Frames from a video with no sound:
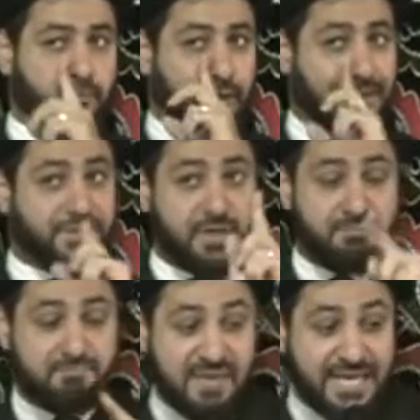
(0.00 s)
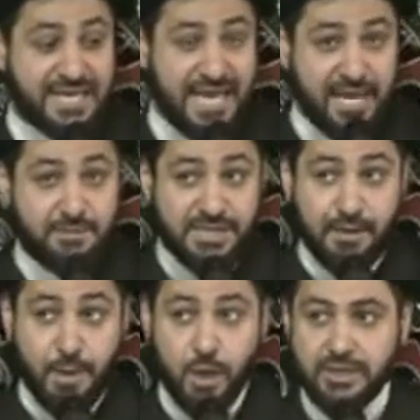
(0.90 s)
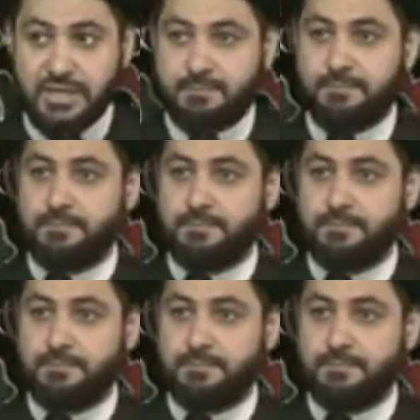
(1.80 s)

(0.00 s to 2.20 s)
We have some big names among them.